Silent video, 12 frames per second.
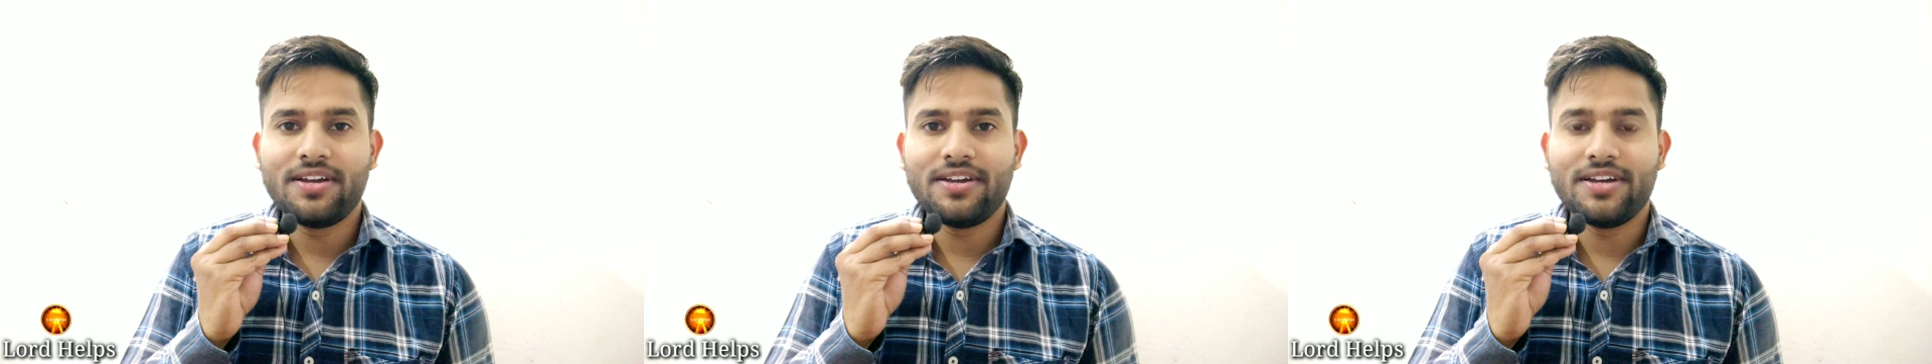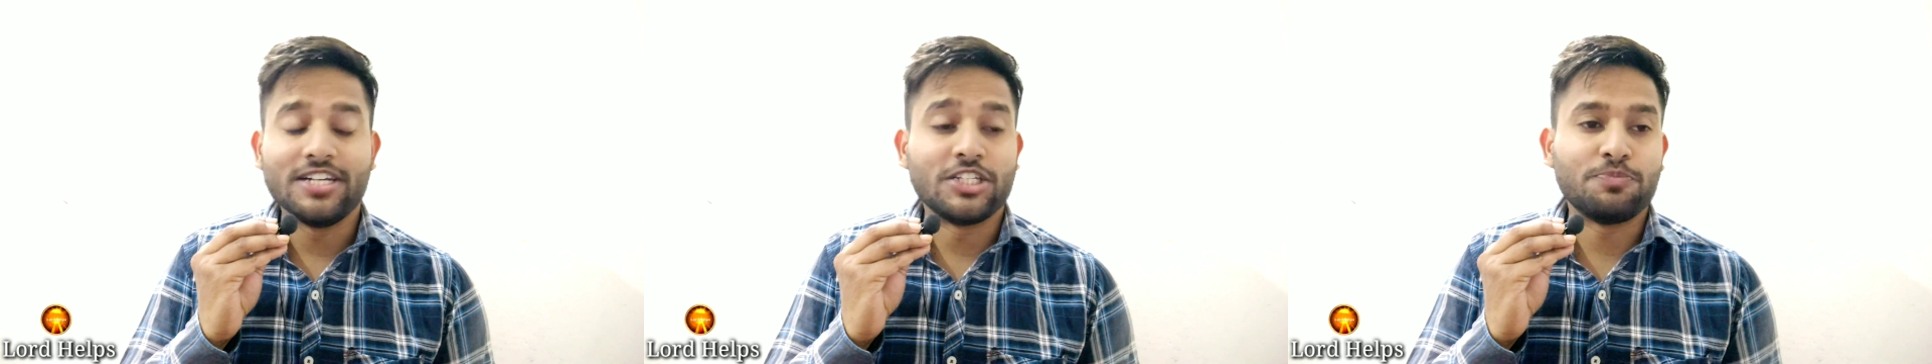
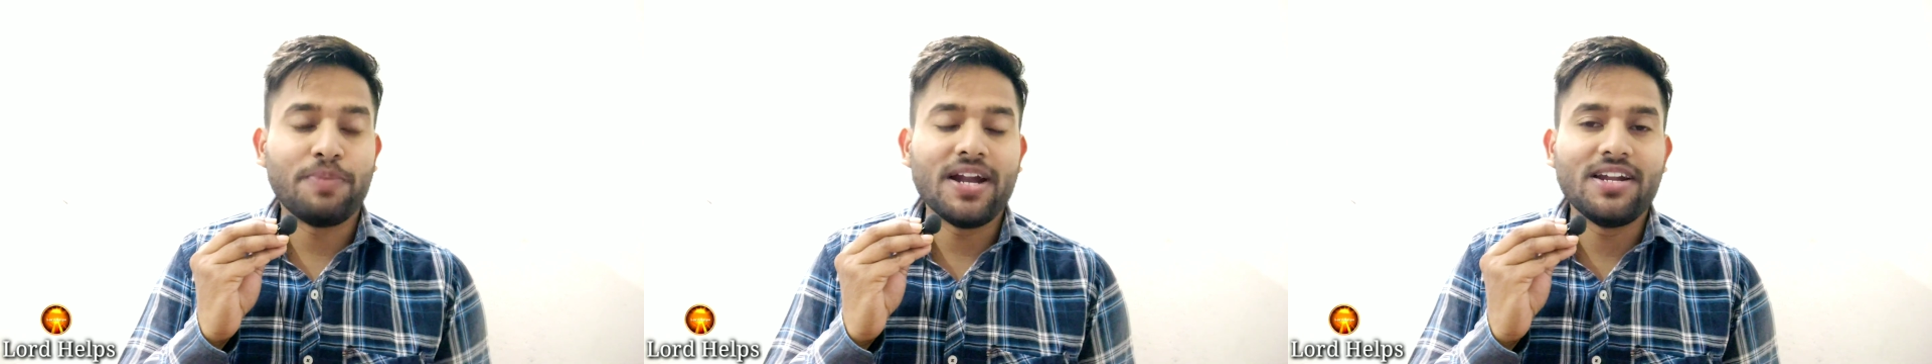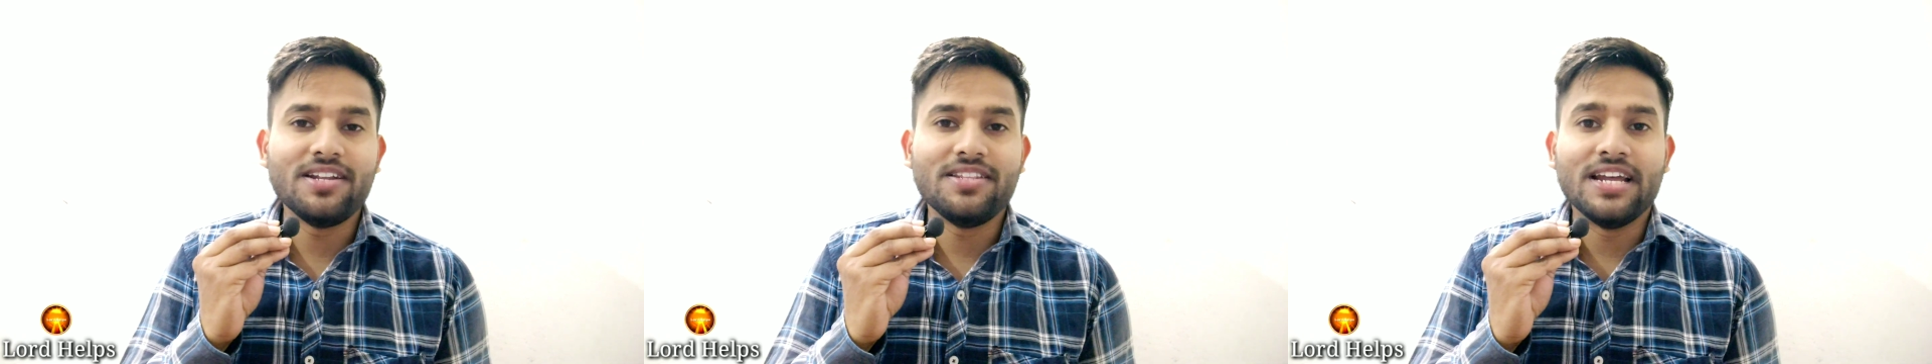it's
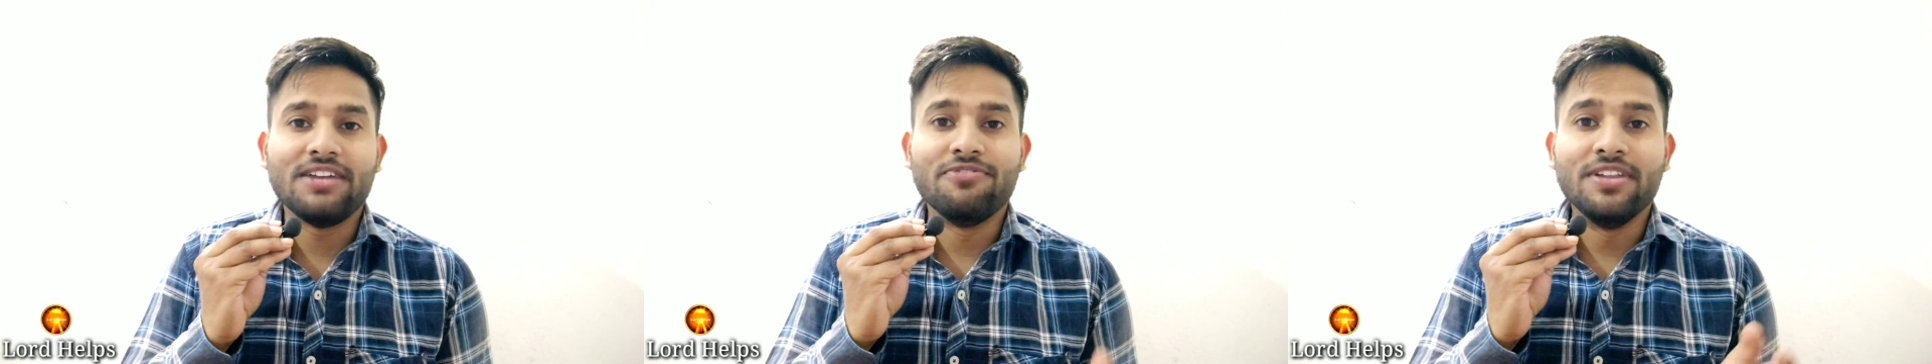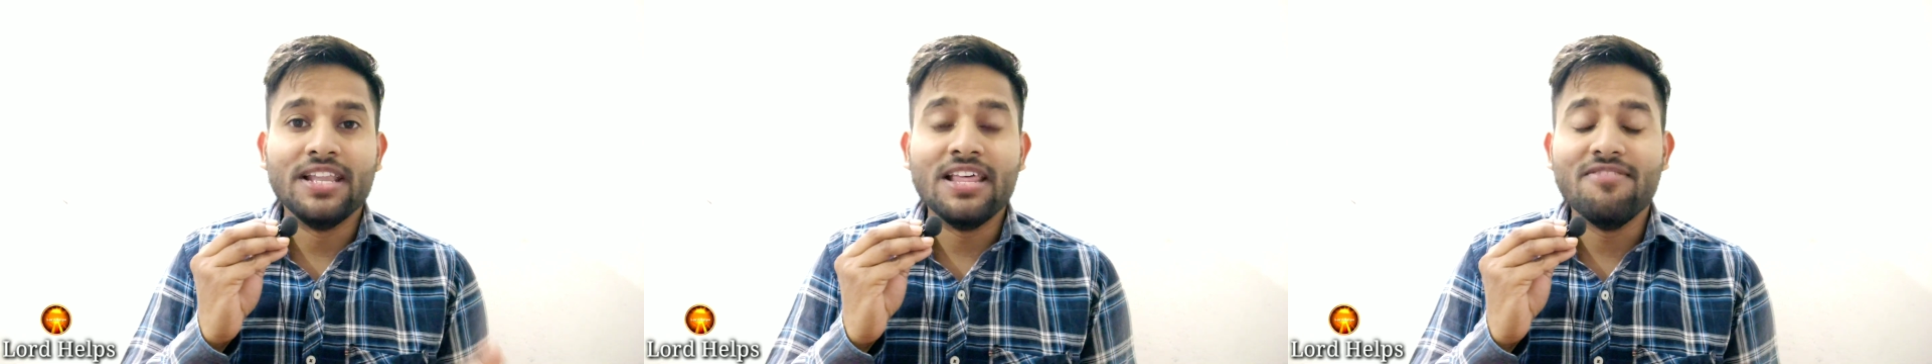better that
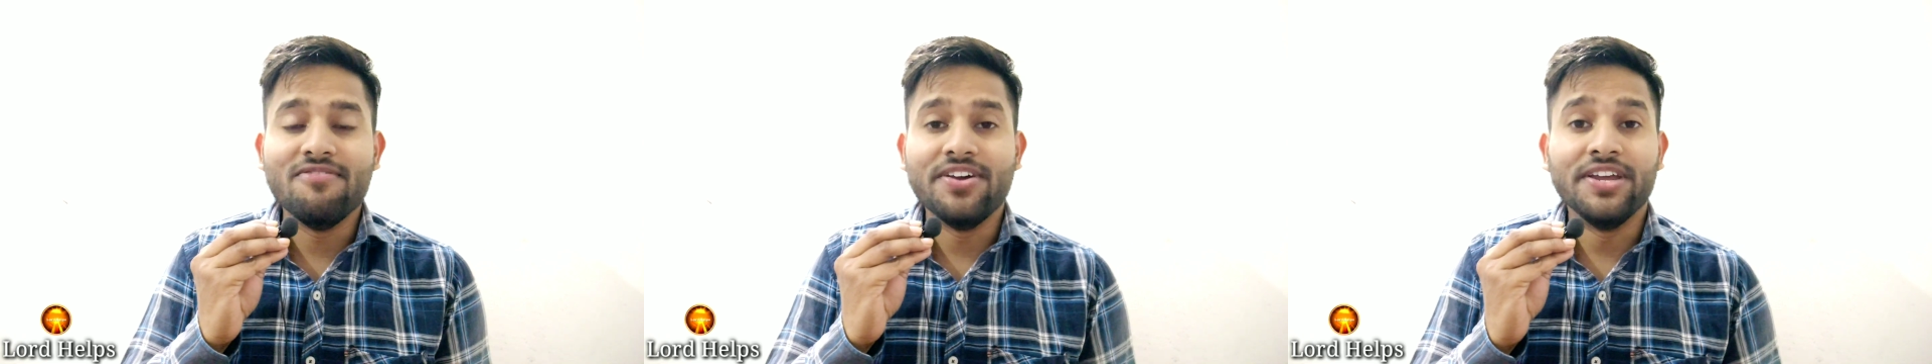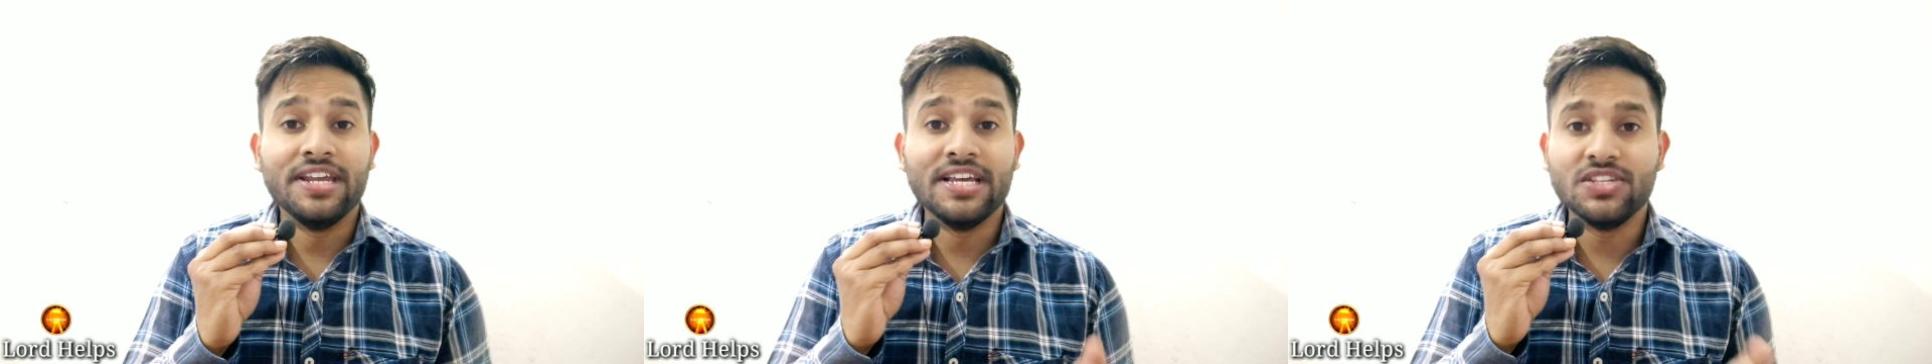we live
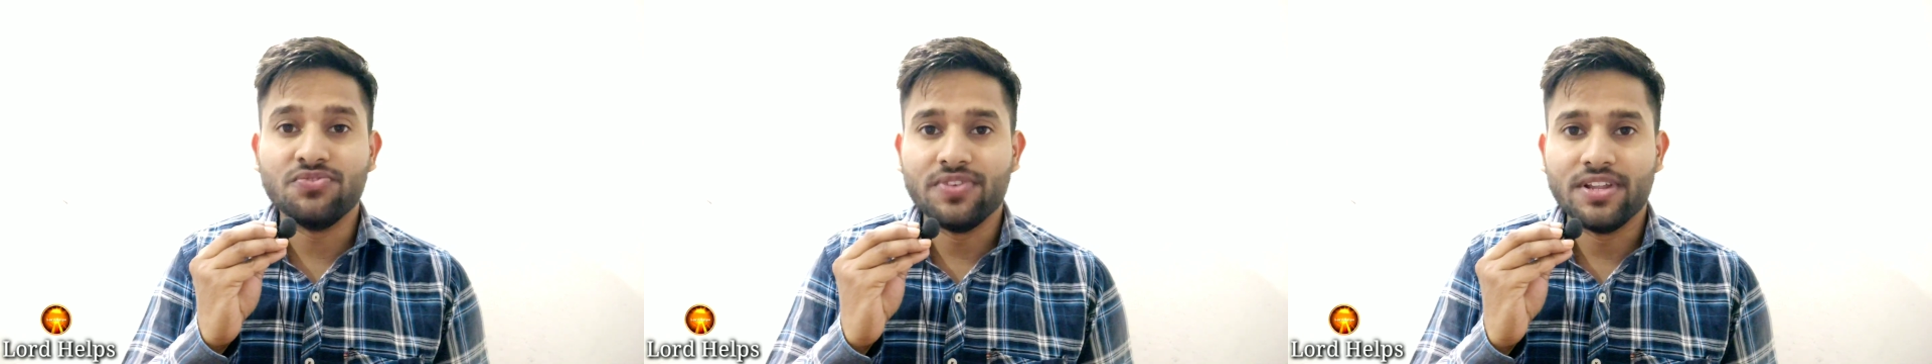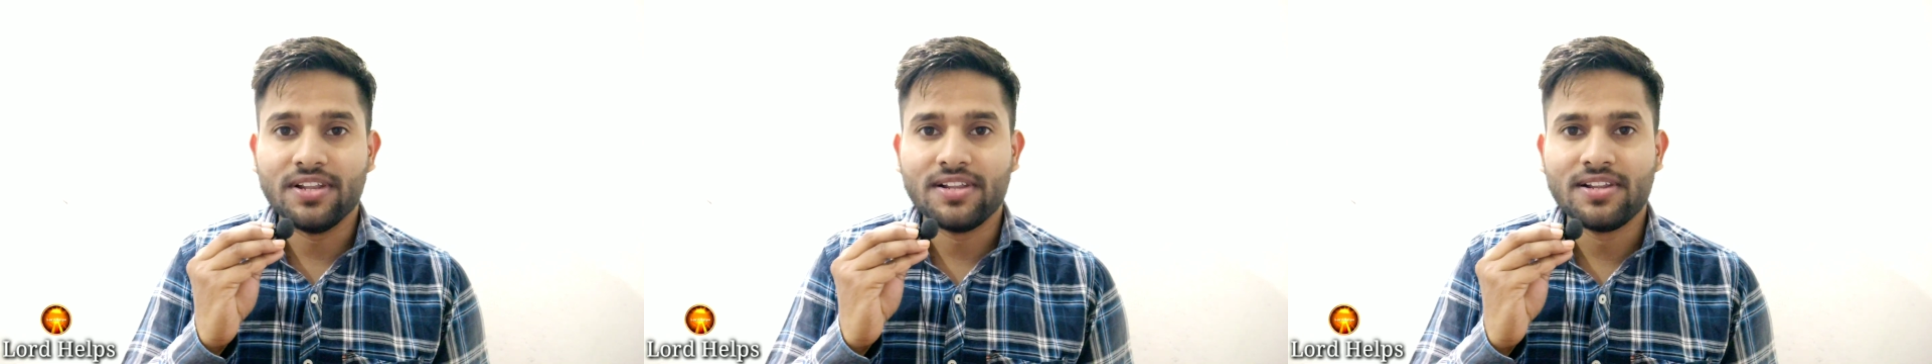in His
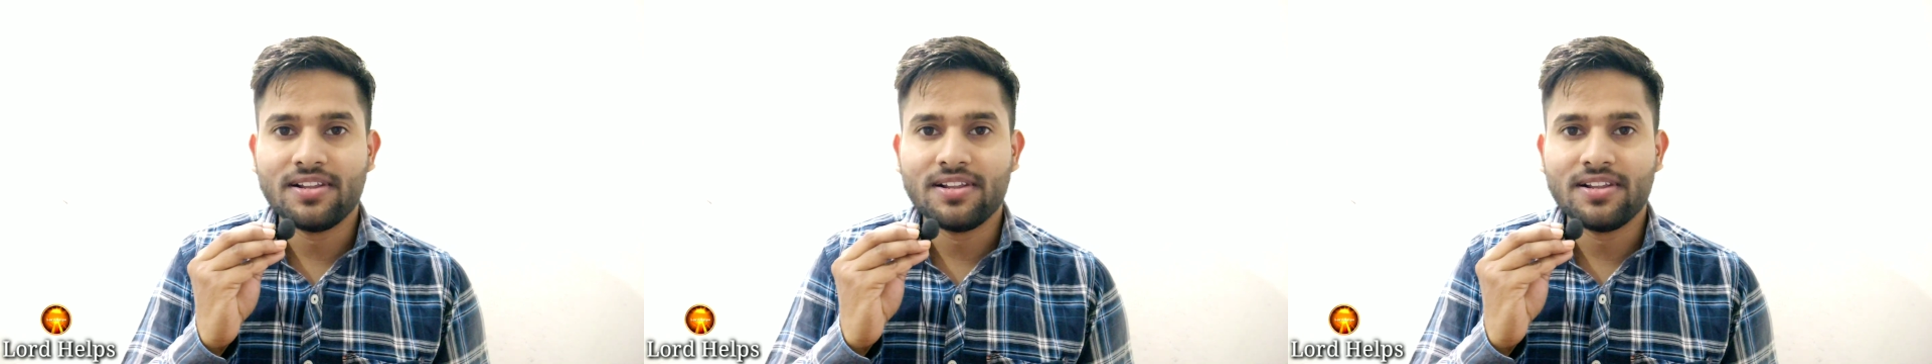will